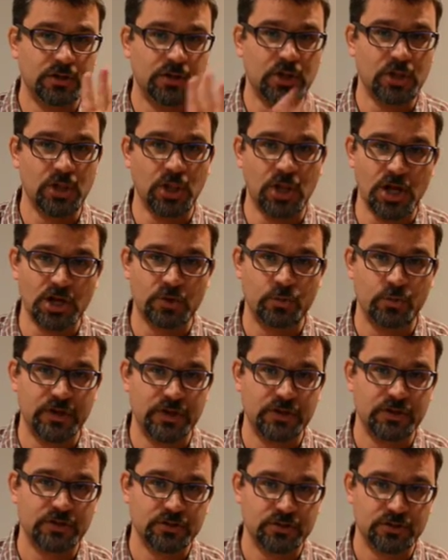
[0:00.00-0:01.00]
clock
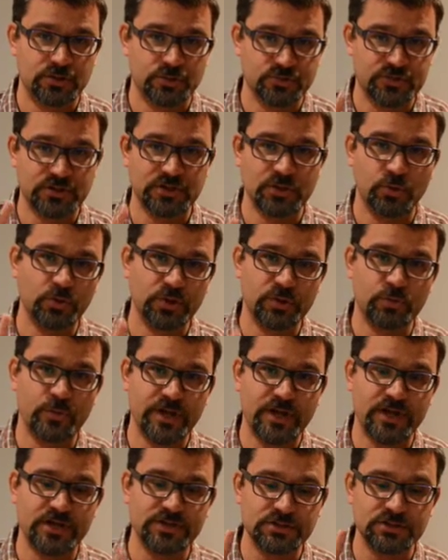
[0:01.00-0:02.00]
win. Those are the only
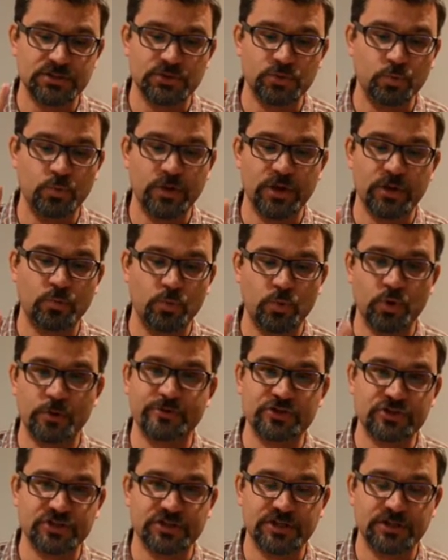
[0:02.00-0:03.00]
ways you win War
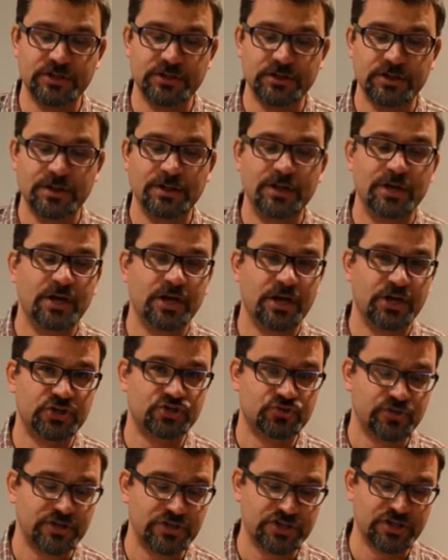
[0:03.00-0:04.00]
Machine.
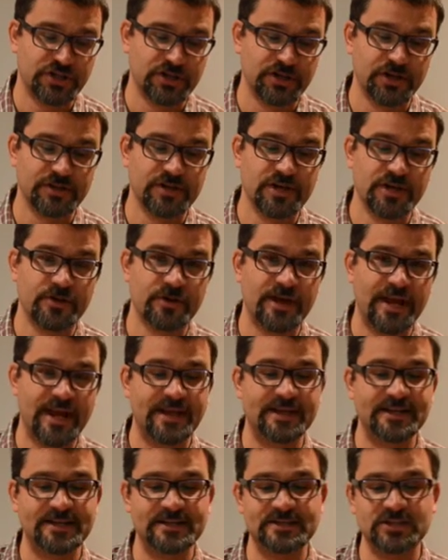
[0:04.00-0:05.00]
Attrition, on the other
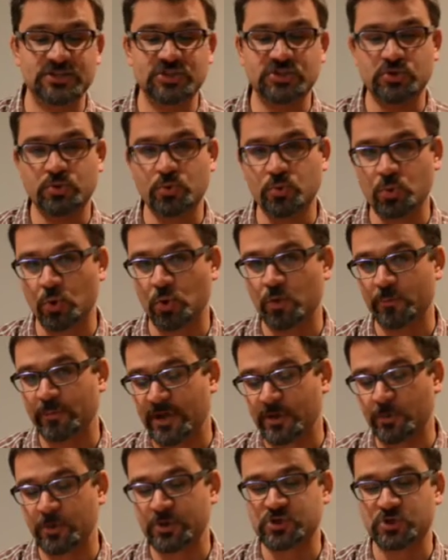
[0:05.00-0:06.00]
hand, is a tool
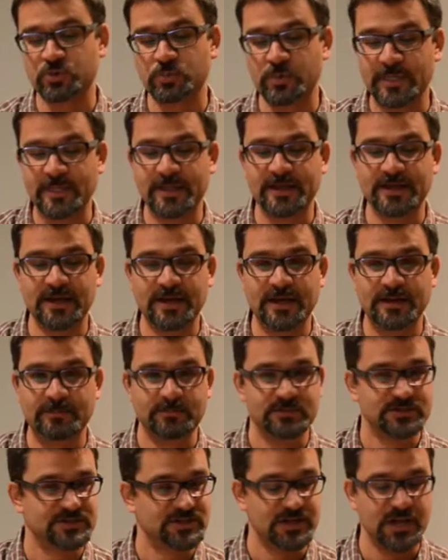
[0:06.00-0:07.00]
by which you win the
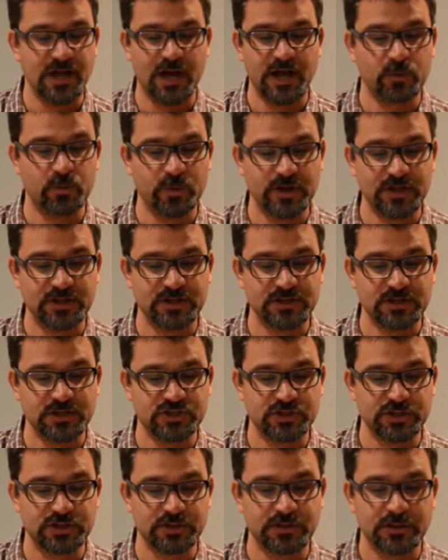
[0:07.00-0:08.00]
game. It's not a win
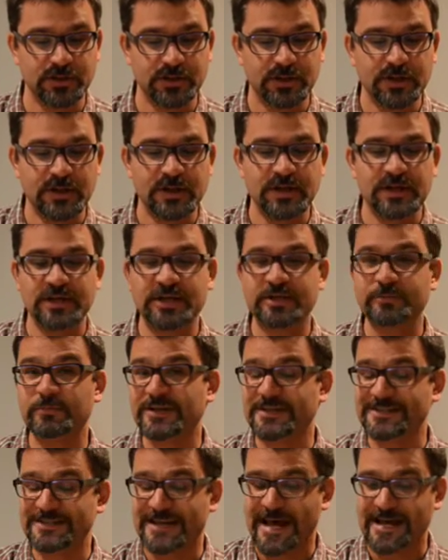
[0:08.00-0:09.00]
condition. It can
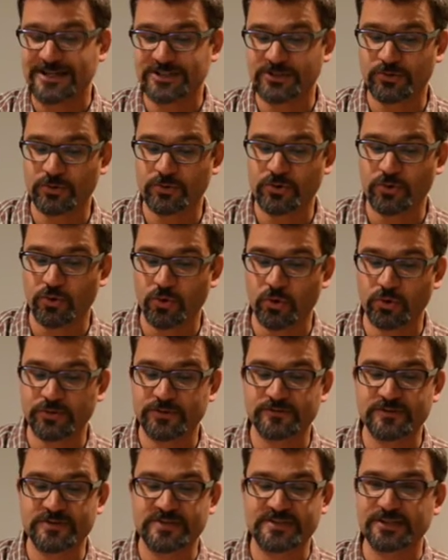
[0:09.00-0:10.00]
be a tactical goal
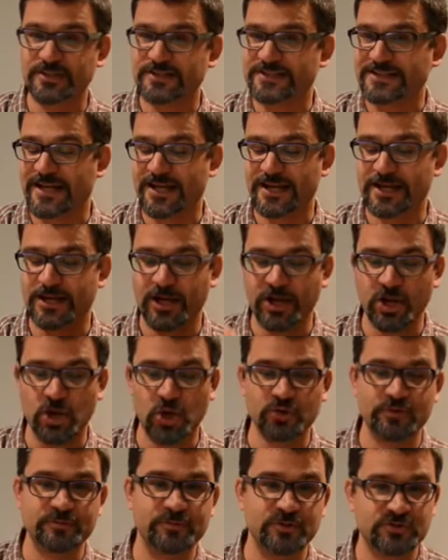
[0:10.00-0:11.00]
to facilitate an
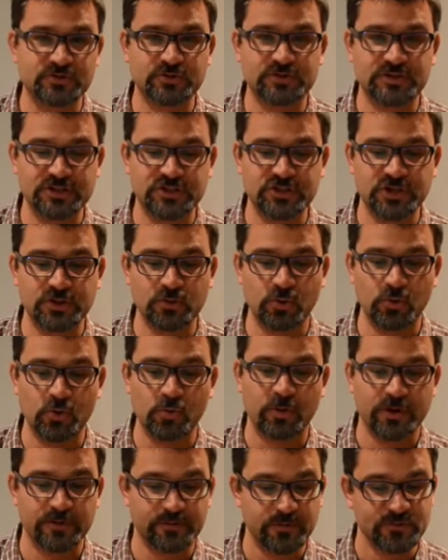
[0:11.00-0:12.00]
ultimate strategic
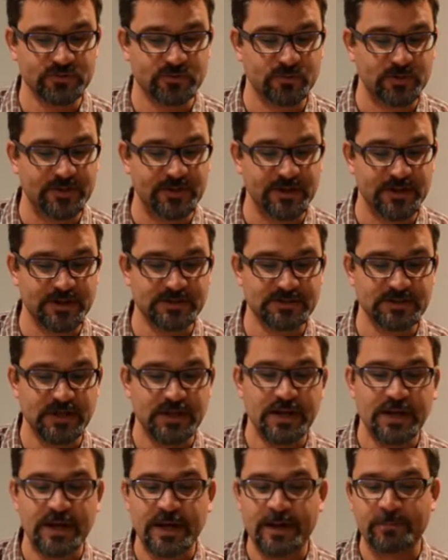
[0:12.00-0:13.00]
goal, one of those three things,
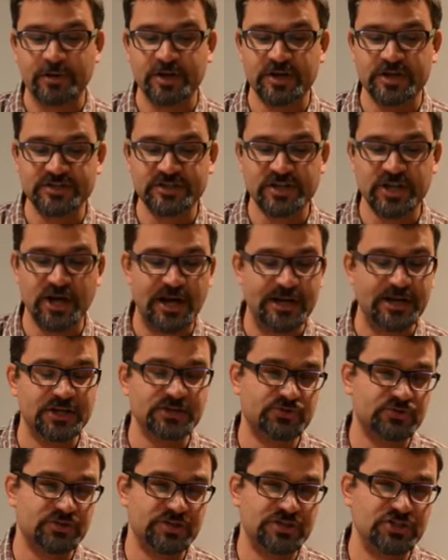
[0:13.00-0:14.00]
but it is not a
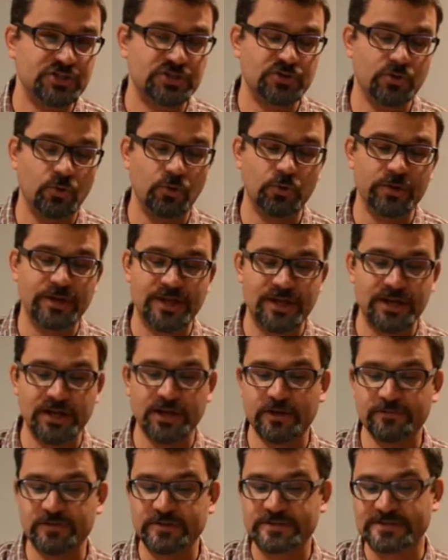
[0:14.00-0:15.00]
strategic goal in
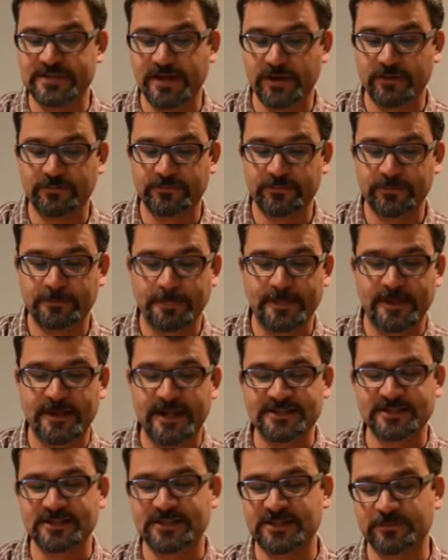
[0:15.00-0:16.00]
and of itself. And
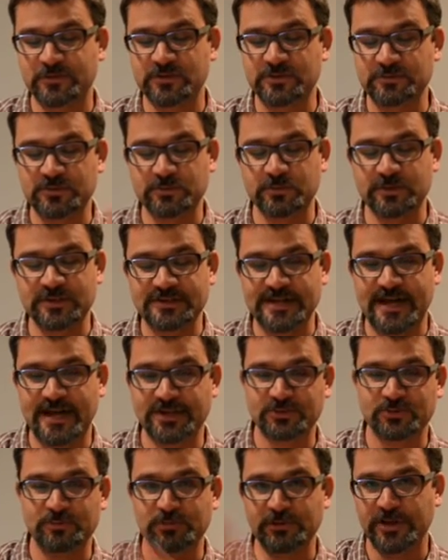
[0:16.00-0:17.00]
that's the difference between
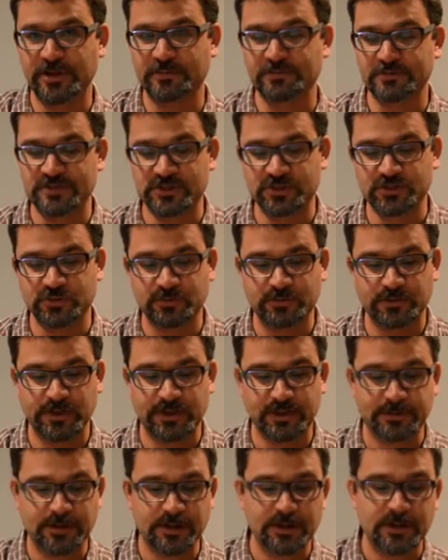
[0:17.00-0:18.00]
tactical play and positional play.
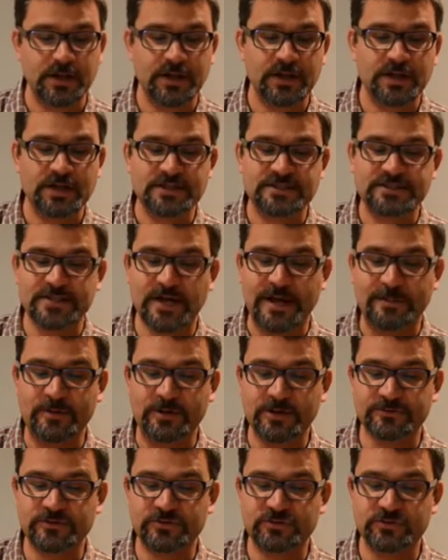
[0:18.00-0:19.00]

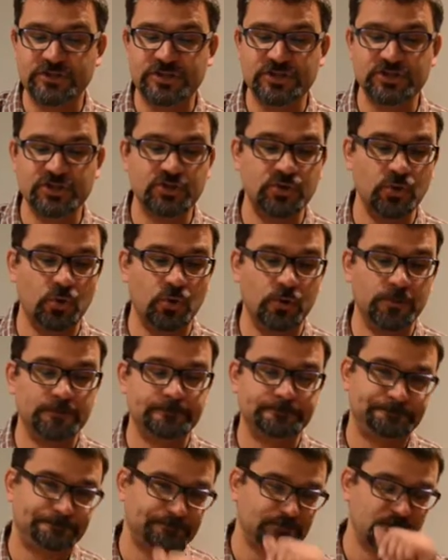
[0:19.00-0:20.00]
Timing of strategic goal.
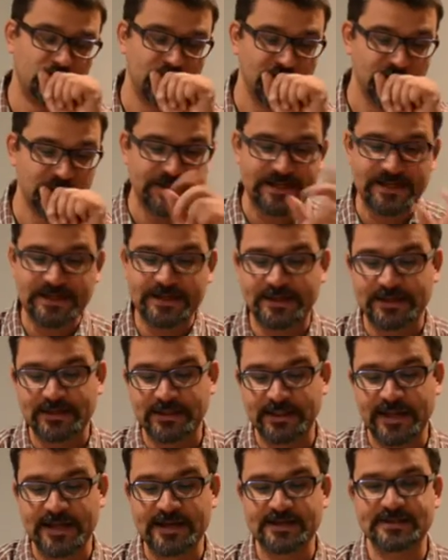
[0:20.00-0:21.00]
Early,
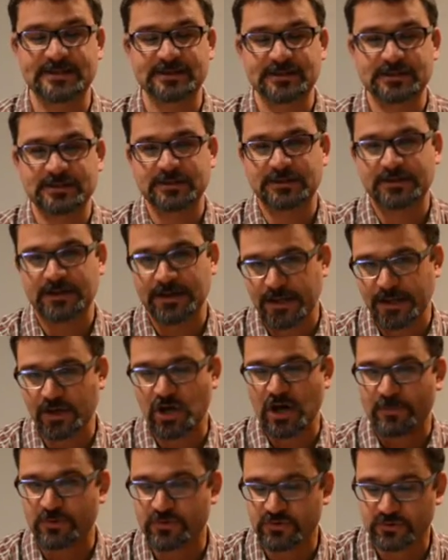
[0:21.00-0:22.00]
late, and
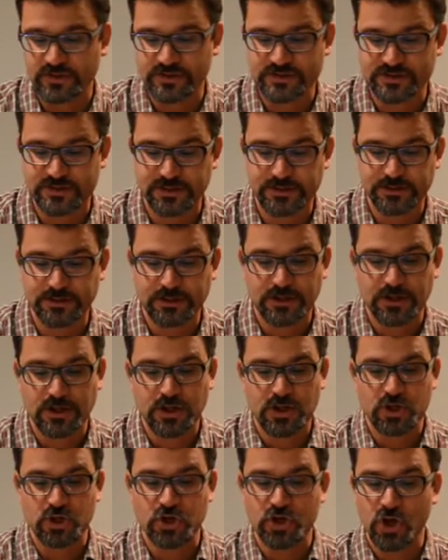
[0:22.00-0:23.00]
opportunistic.
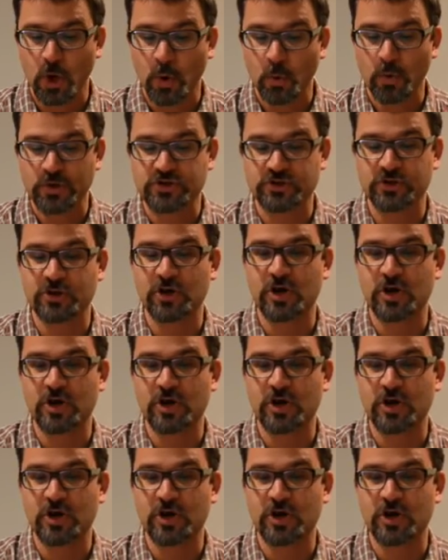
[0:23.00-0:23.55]
Know what your